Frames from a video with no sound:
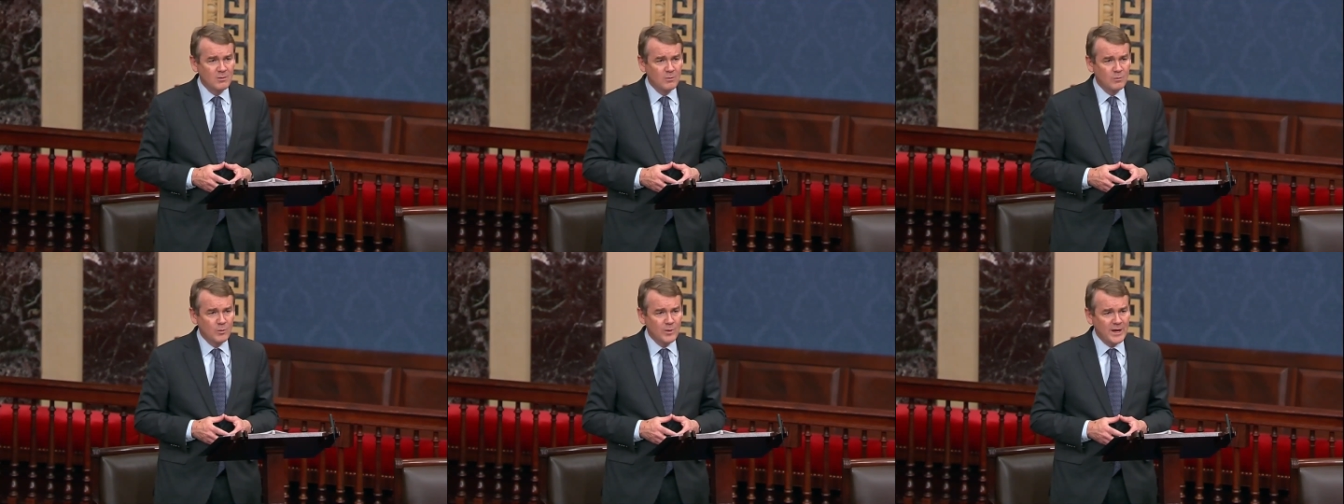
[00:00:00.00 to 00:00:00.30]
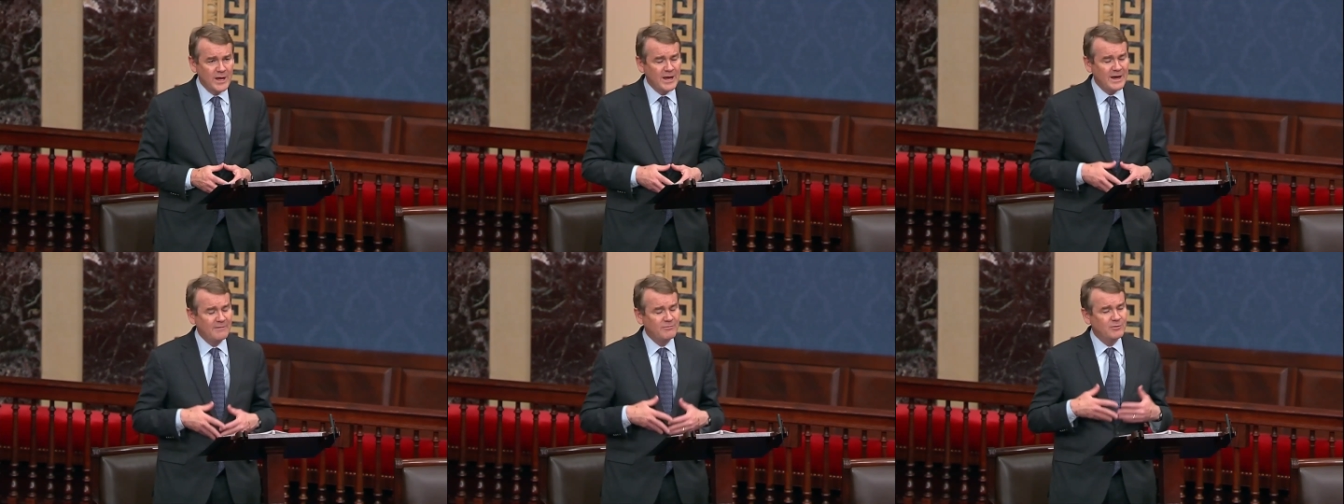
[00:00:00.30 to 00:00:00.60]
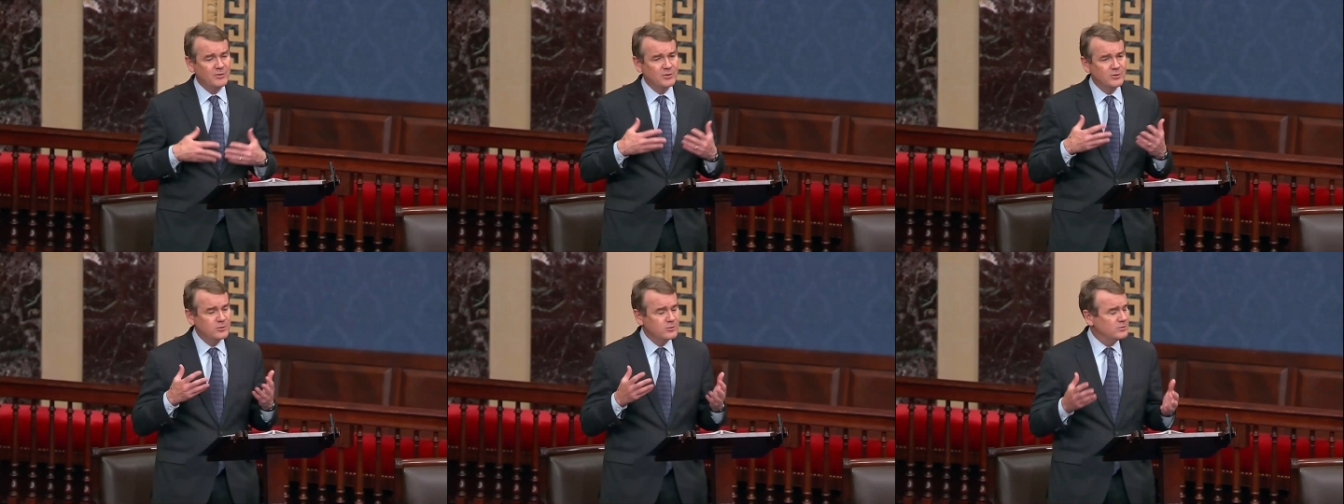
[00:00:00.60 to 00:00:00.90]
We have
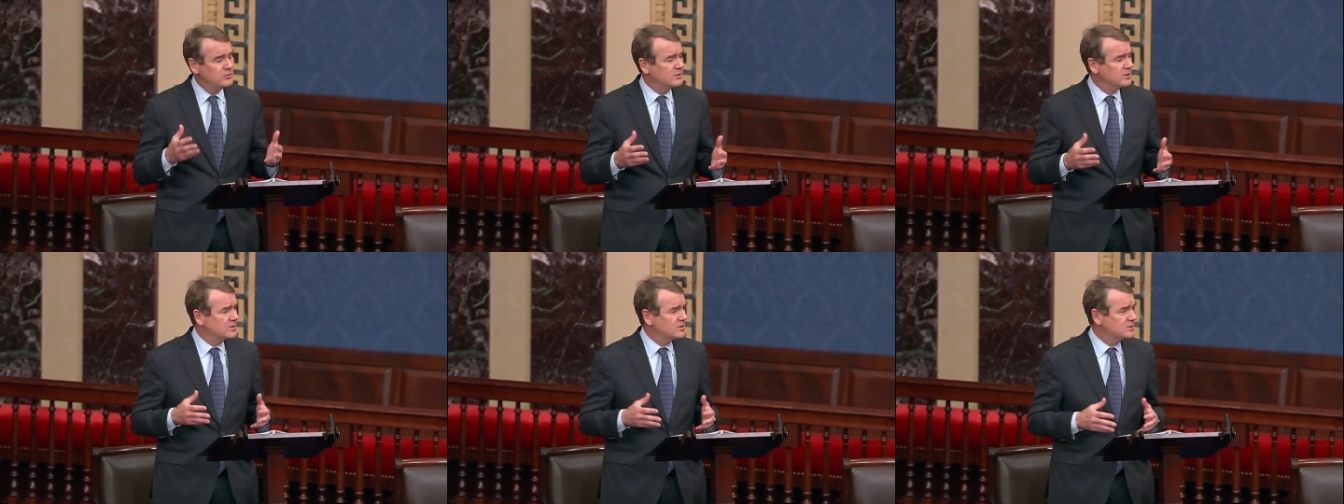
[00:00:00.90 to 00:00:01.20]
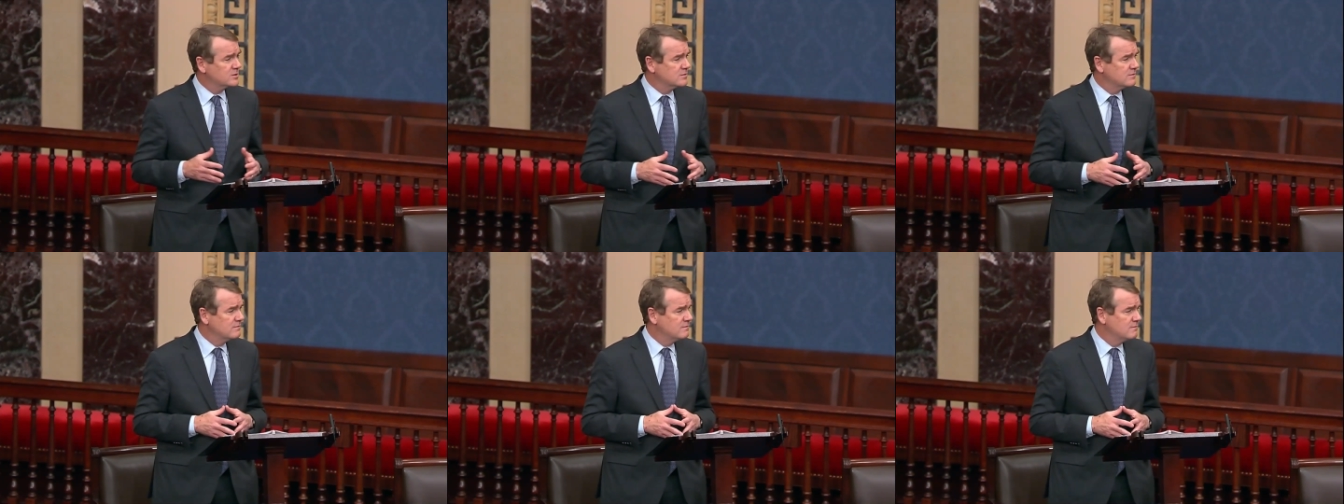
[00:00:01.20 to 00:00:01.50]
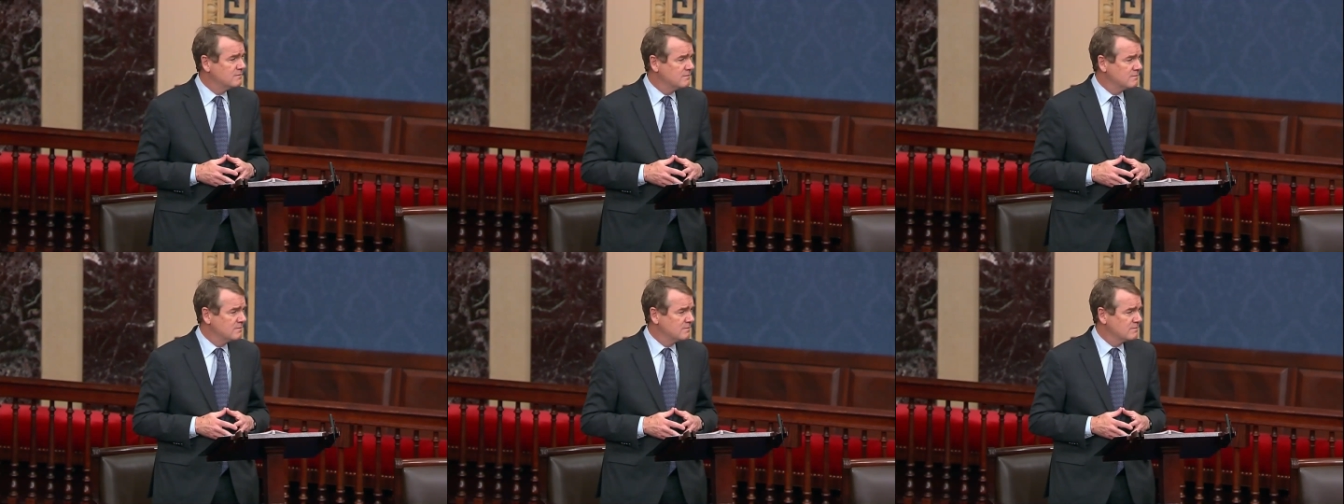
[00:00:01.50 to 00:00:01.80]
to do this.
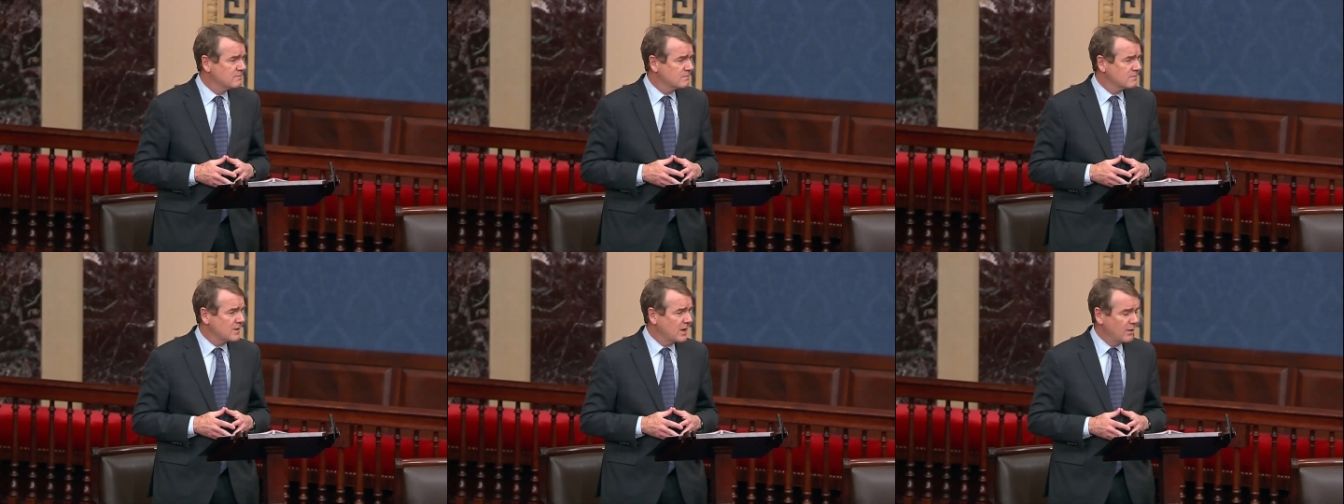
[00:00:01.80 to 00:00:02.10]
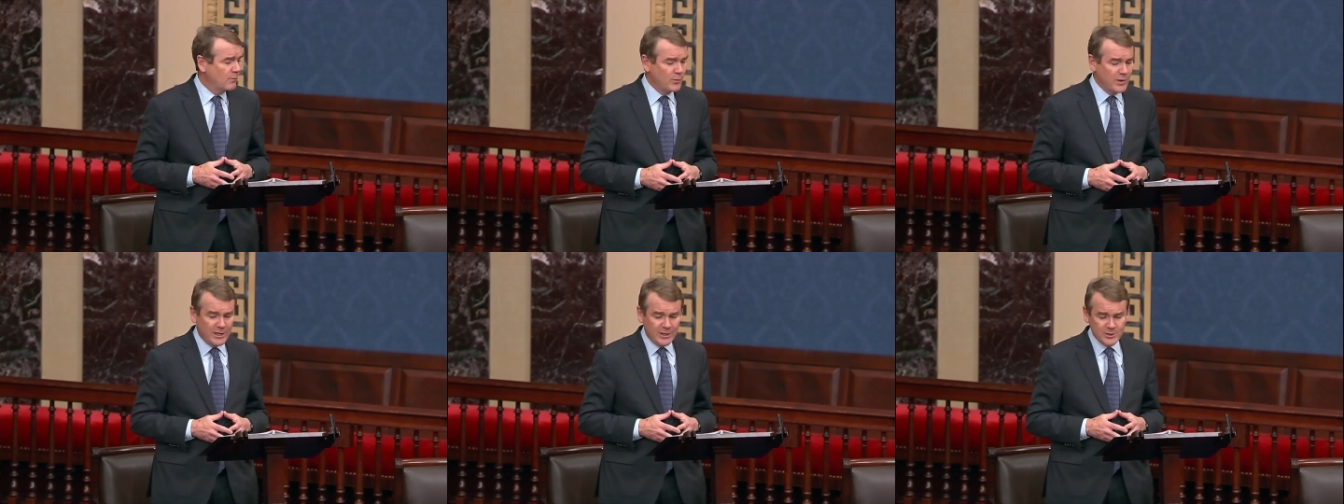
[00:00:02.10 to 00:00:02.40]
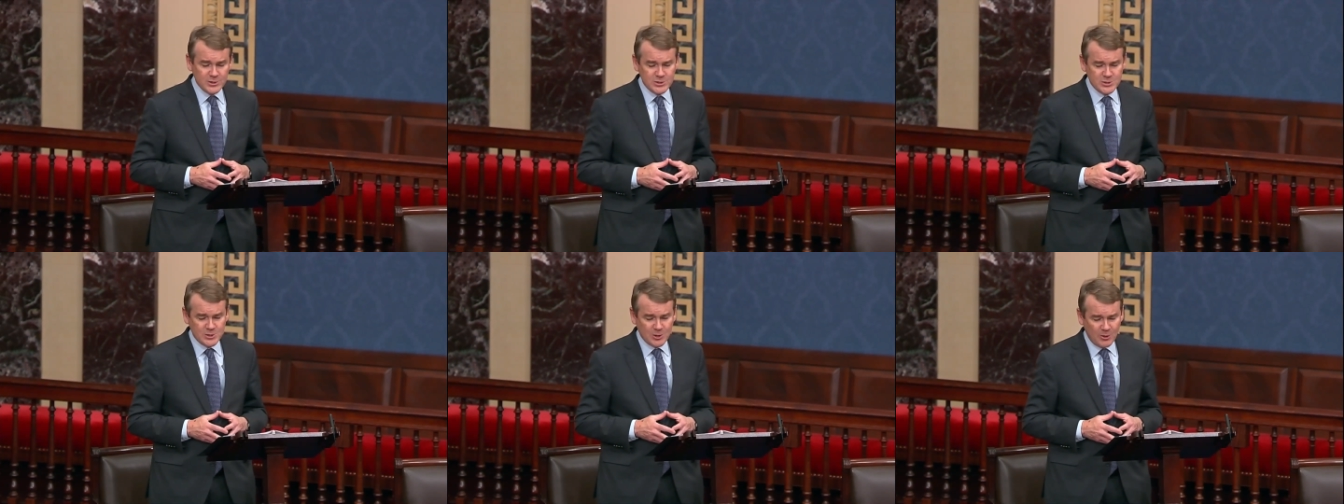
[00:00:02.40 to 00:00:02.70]
And we
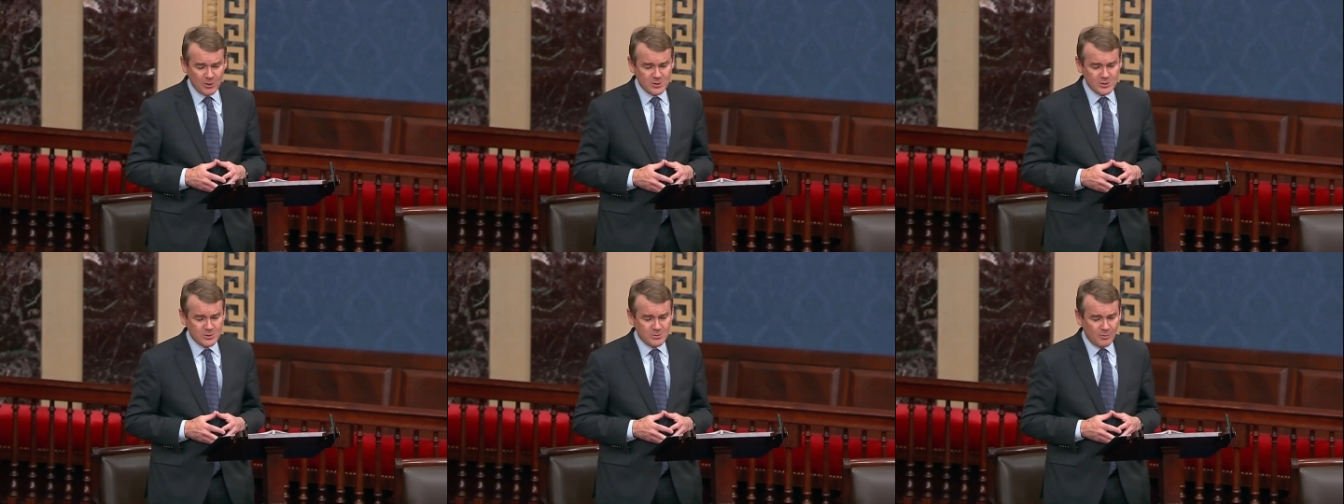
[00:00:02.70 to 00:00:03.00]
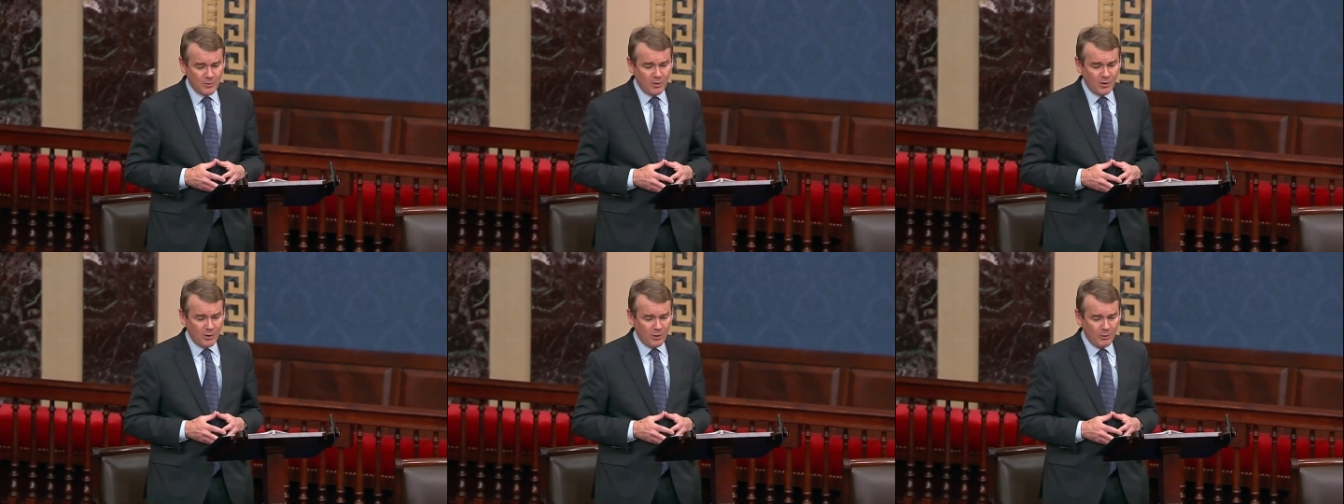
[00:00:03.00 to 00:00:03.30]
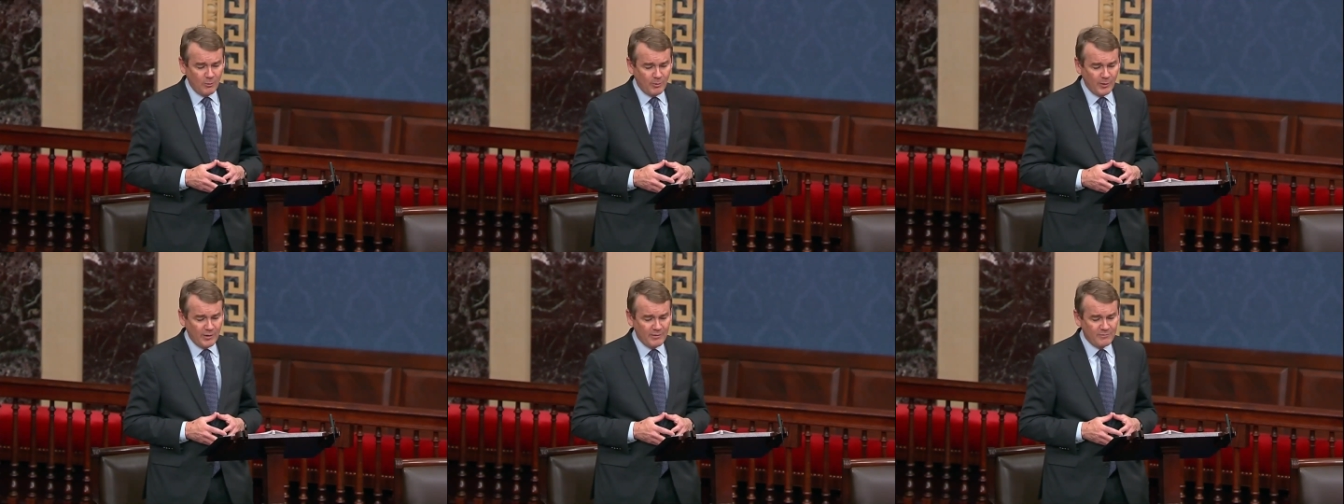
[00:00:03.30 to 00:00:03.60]
can start
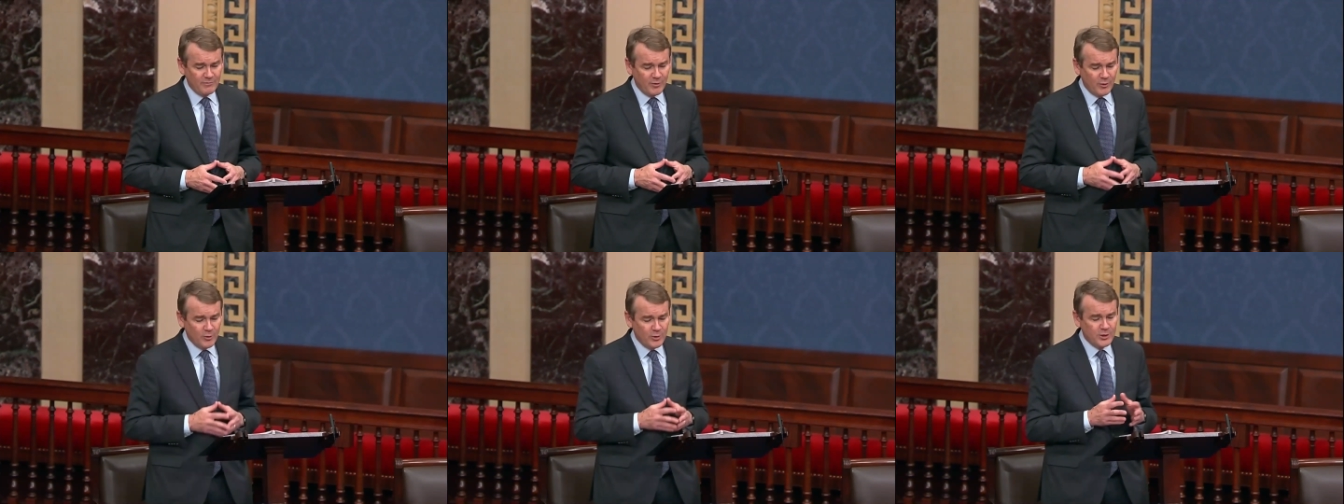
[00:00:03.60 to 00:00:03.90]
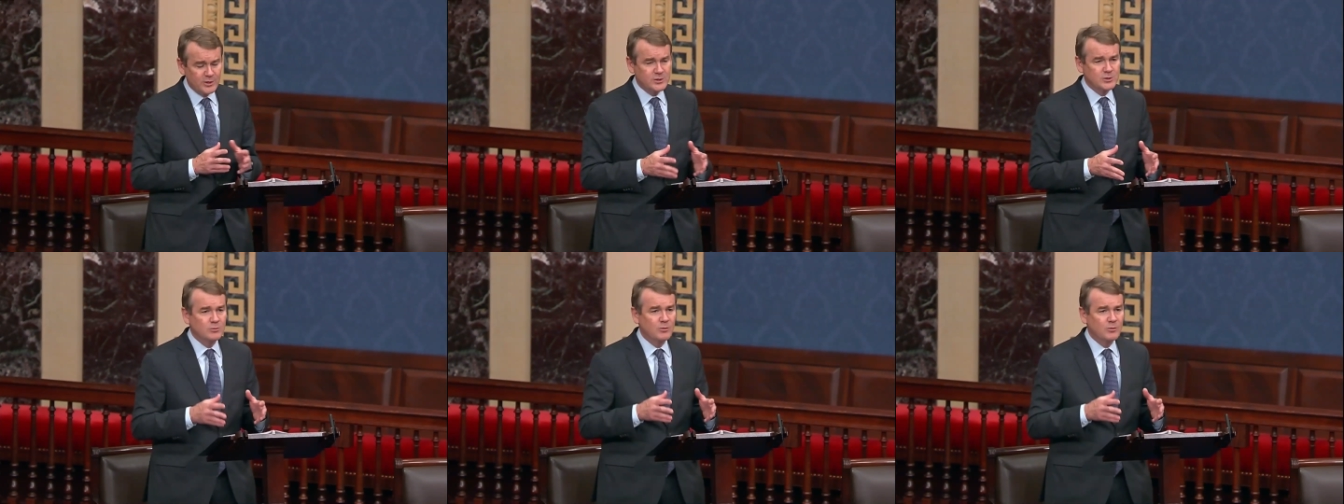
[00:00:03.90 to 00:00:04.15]
tomorrow by voting to